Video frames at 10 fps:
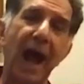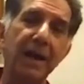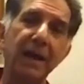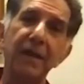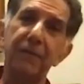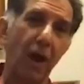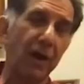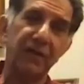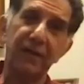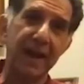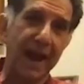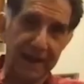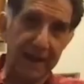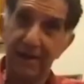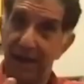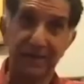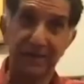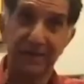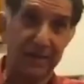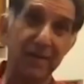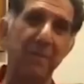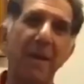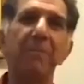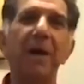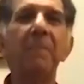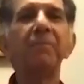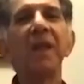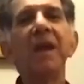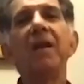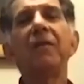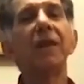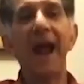Hardy, Frost, and Eliot, I still remember. So that